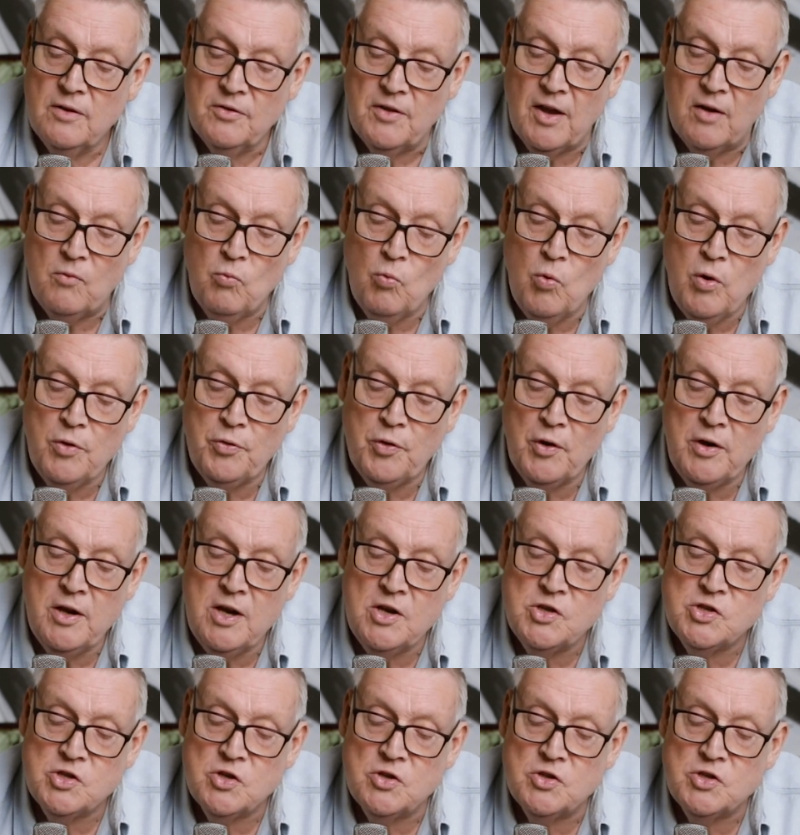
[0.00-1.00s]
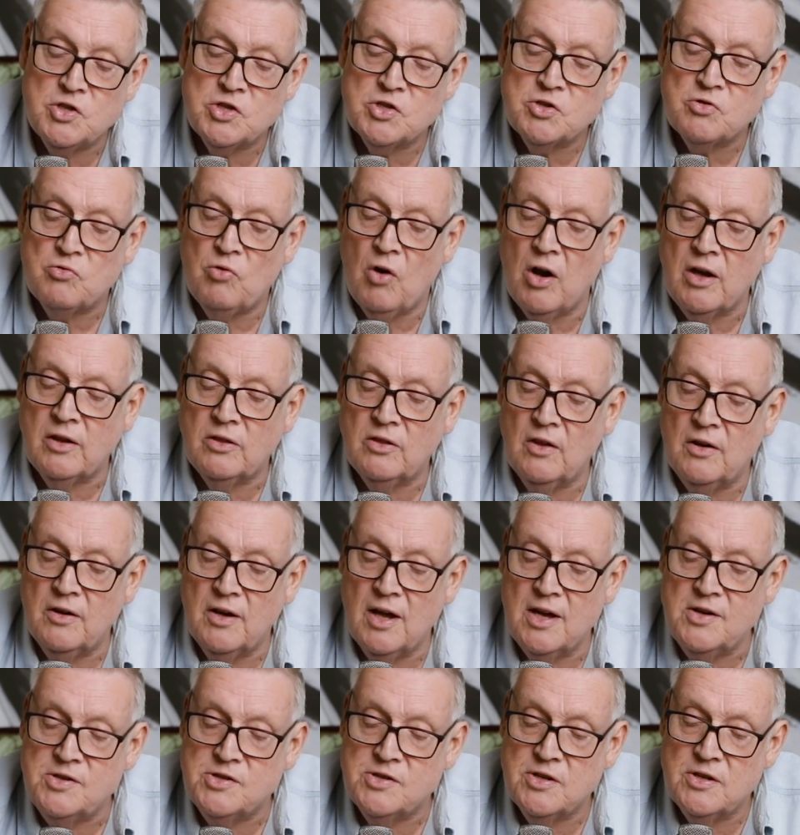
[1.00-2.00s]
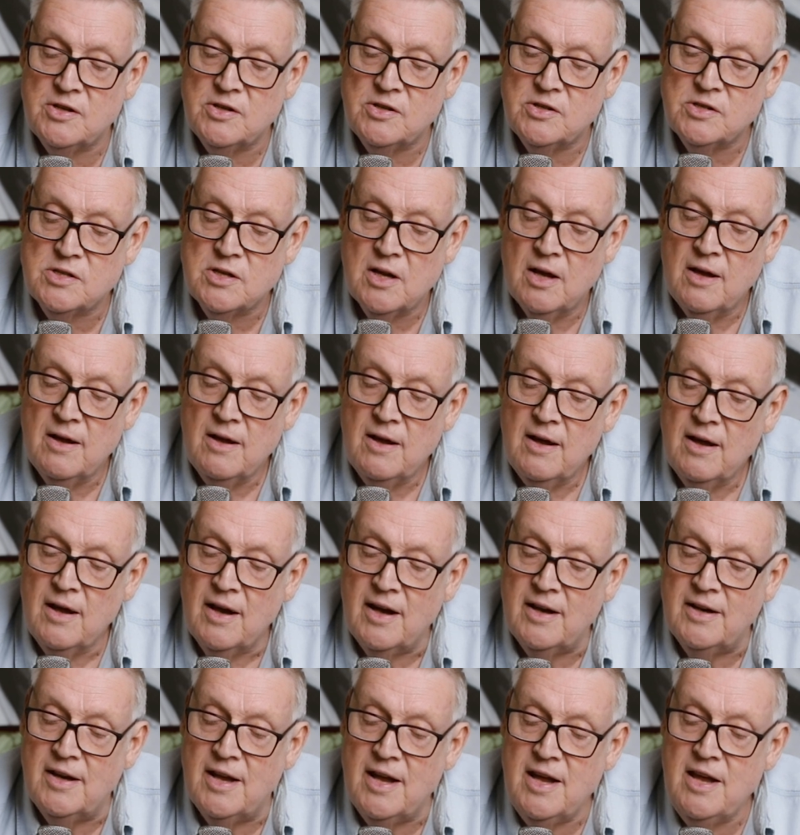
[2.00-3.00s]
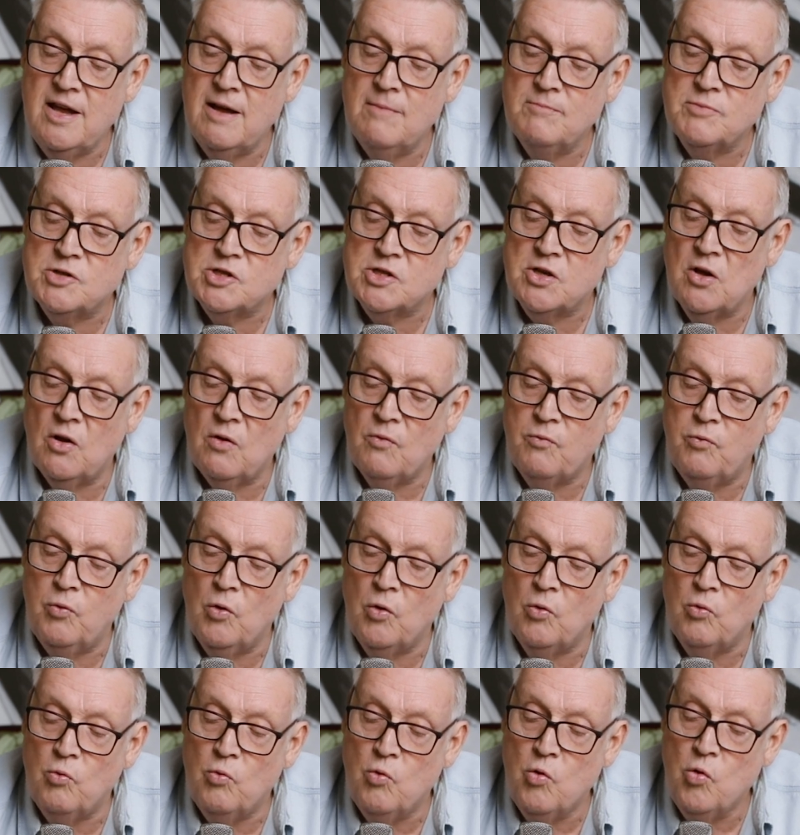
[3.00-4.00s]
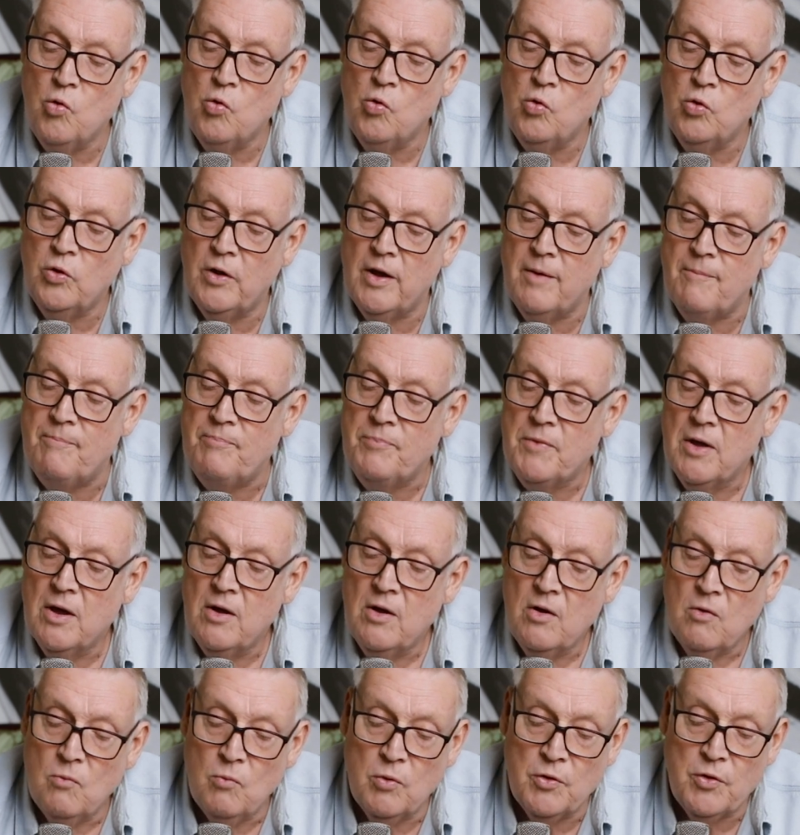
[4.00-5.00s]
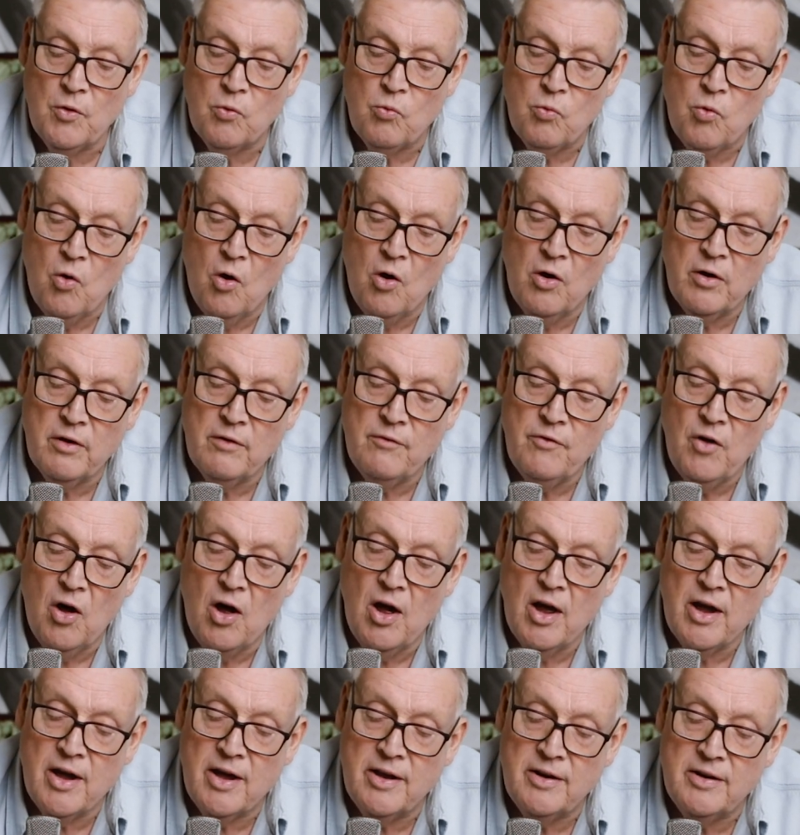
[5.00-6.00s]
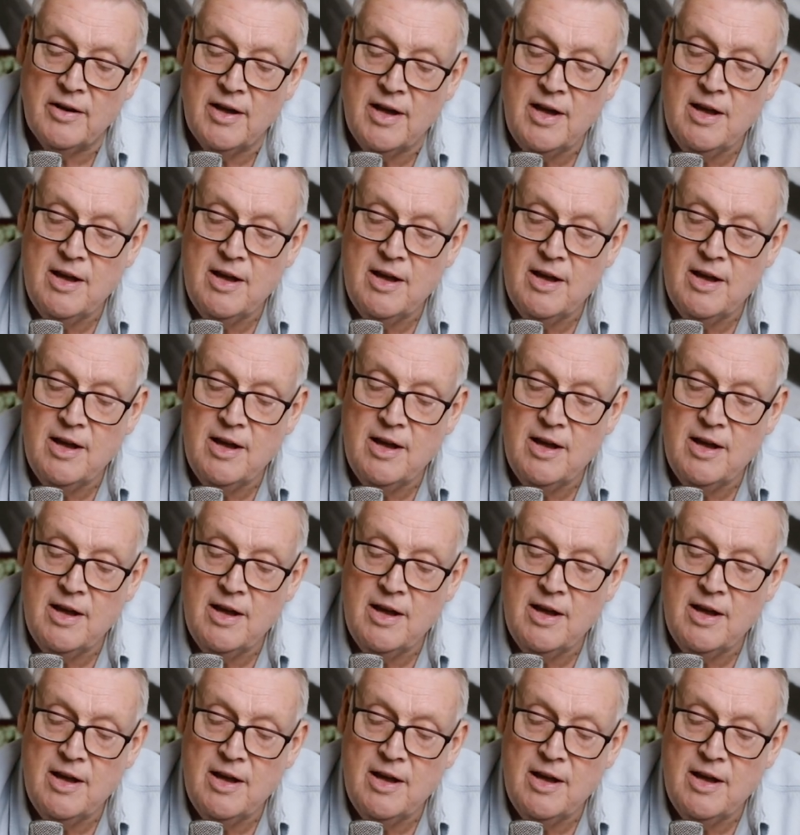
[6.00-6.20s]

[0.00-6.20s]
that with it he should strike the nations, and he himself will rule them with a rod of iron.